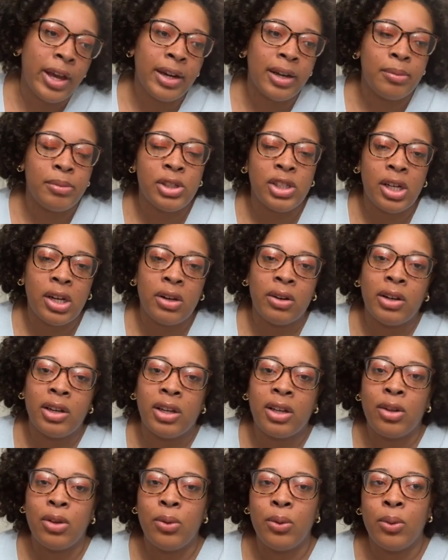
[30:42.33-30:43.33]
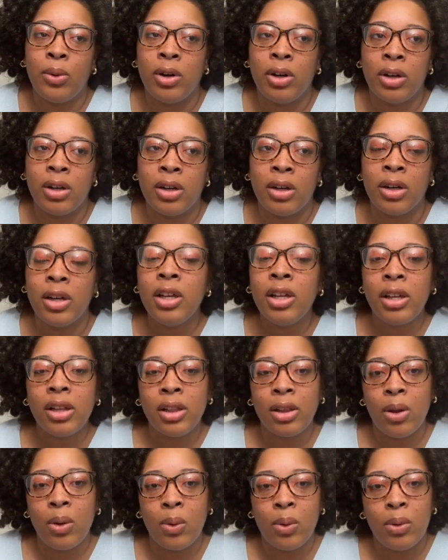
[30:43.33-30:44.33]
I'm sharing who are
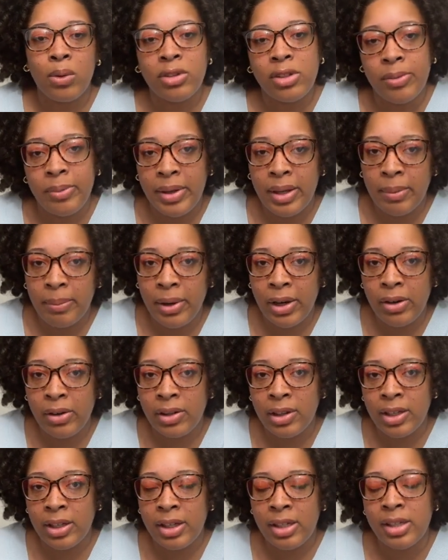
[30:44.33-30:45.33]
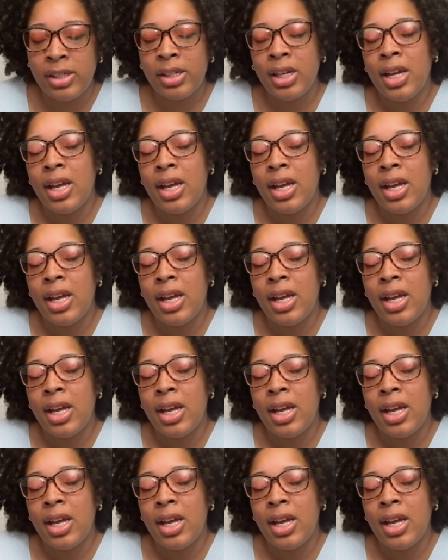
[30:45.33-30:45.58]
local to me in Maryland.